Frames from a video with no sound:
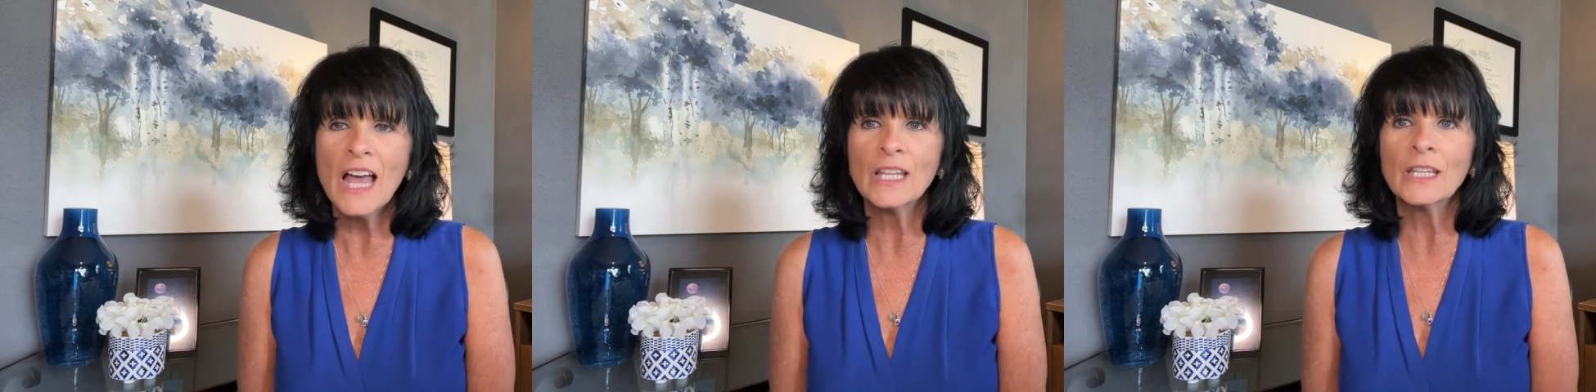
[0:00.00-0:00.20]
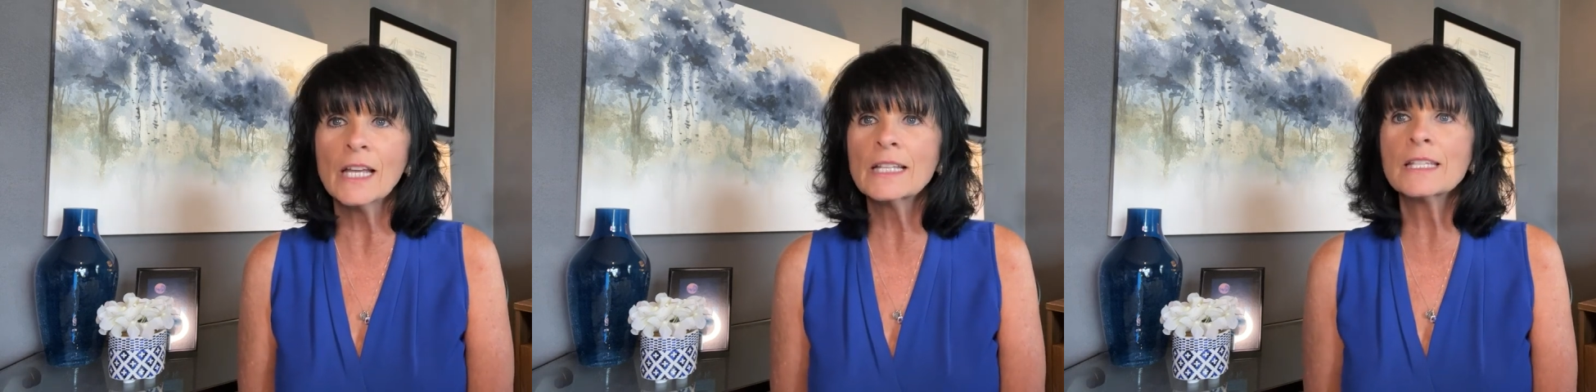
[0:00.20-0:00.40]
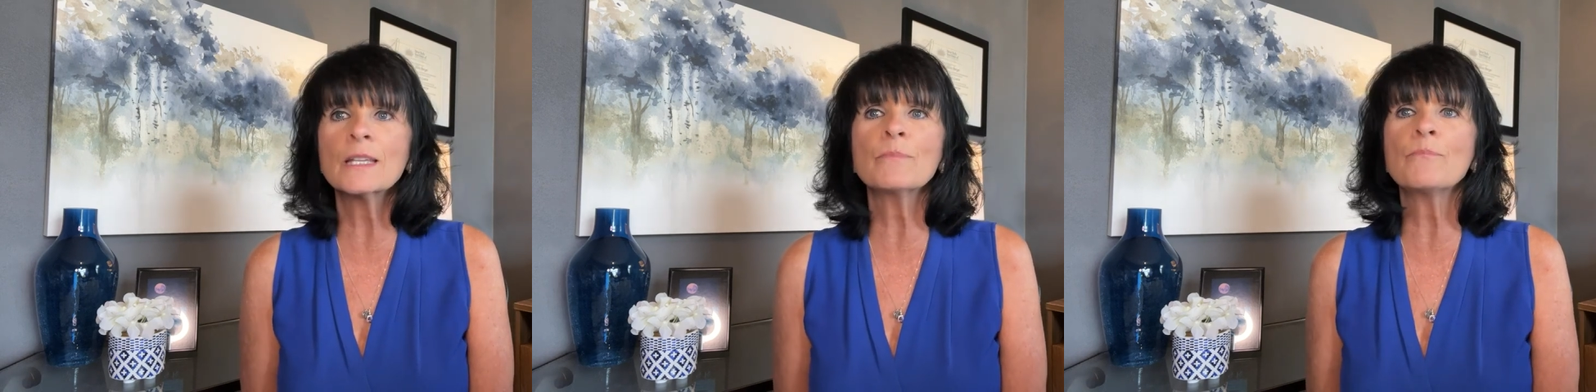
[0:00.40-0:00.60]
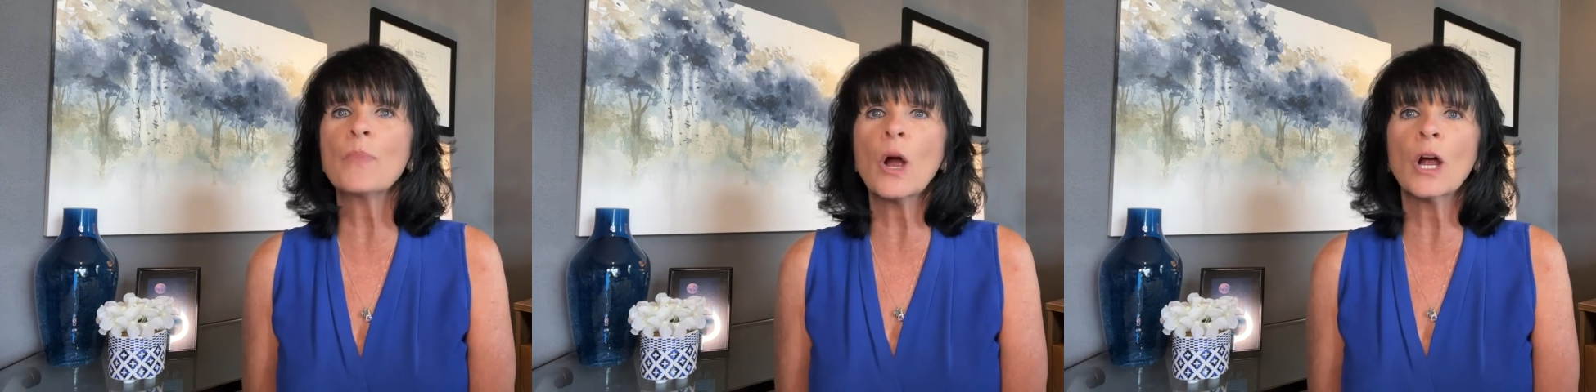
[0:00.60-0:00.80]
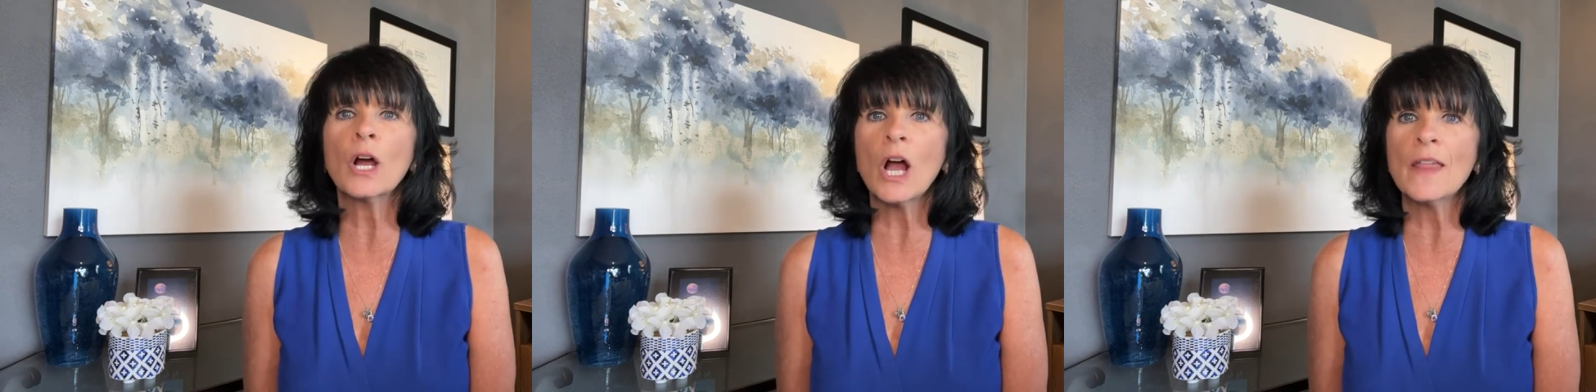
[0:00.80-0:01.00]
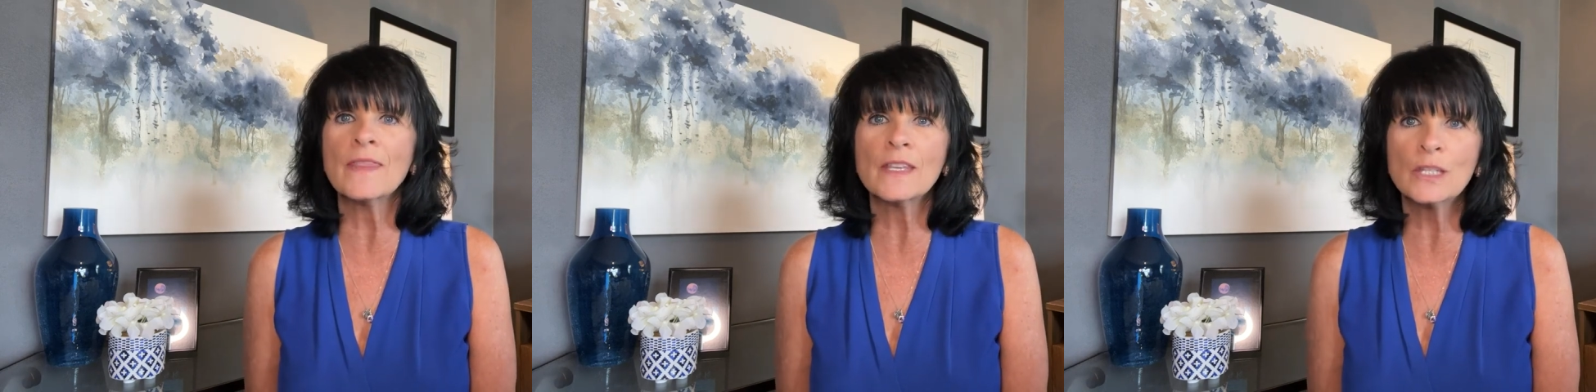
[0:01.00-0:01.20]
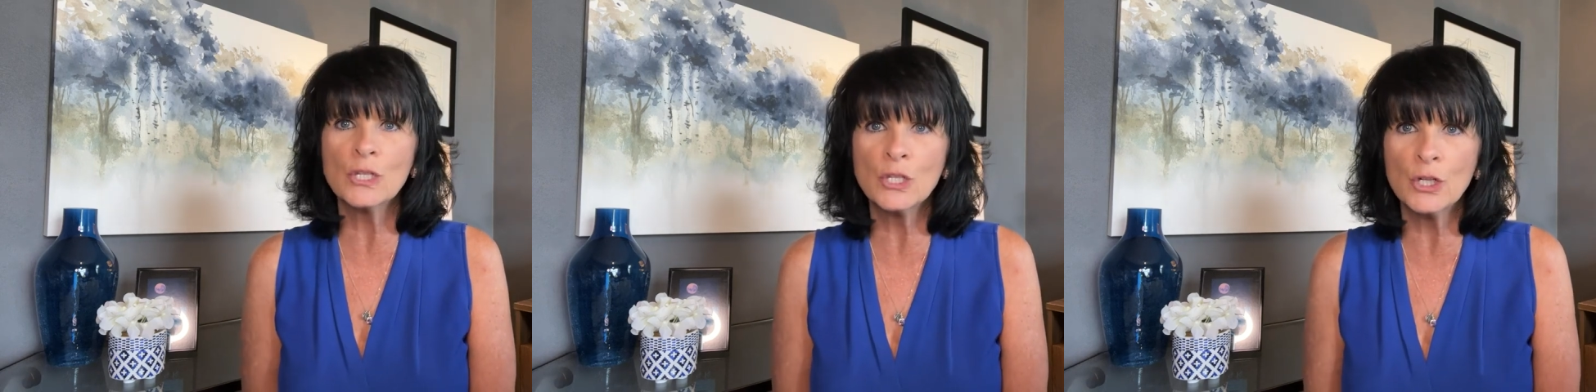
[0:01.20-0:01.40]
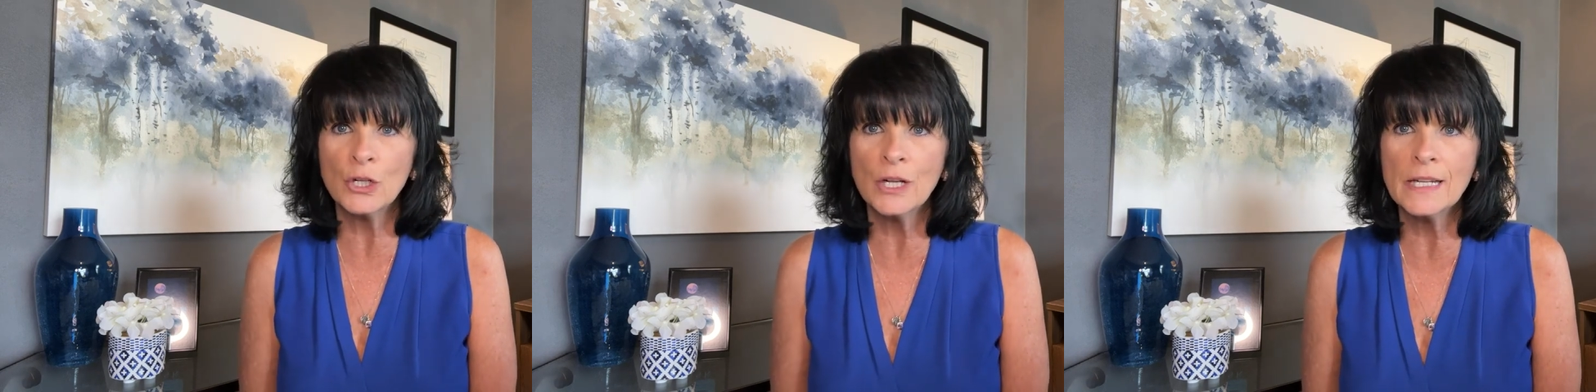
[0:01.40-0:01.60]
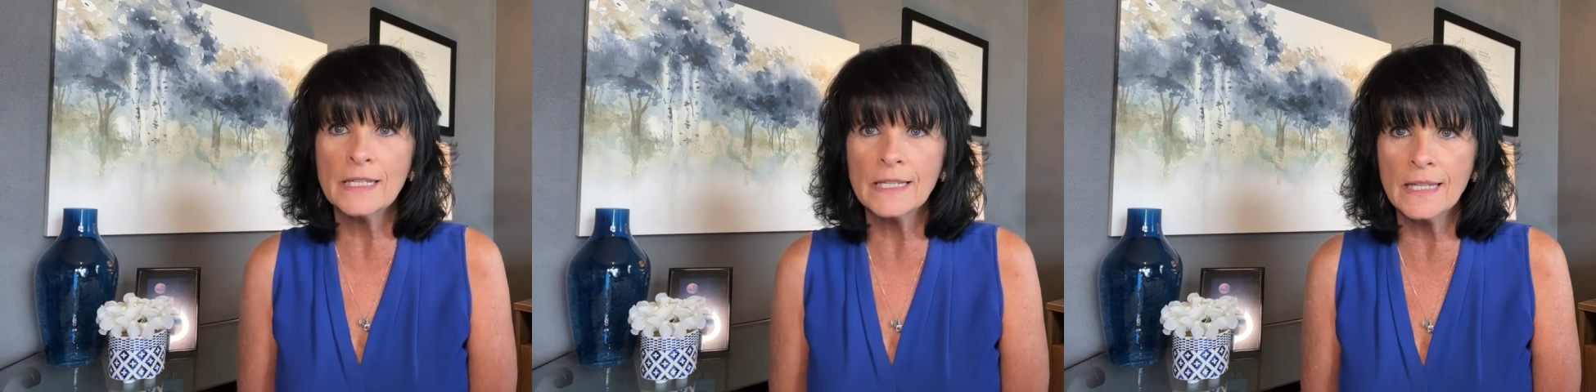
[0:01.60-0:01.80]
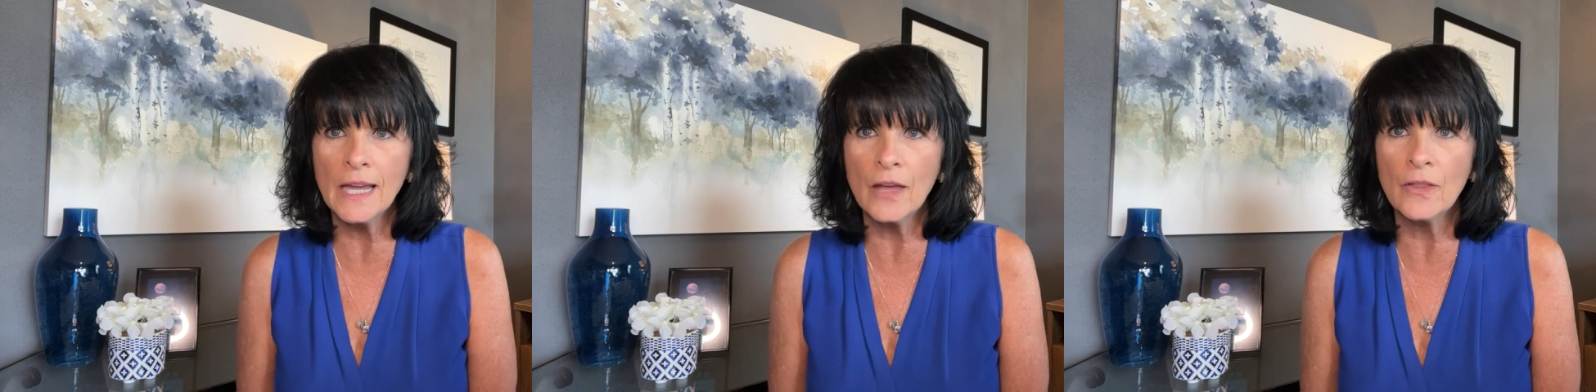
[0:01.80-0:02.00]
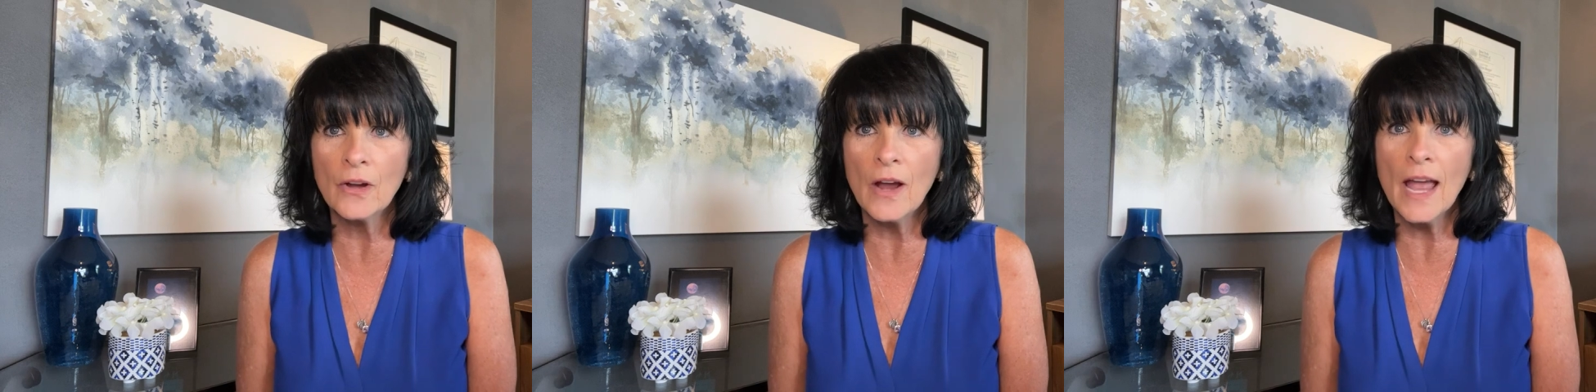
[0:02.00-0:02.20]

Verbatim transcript: Let's embark on this journey together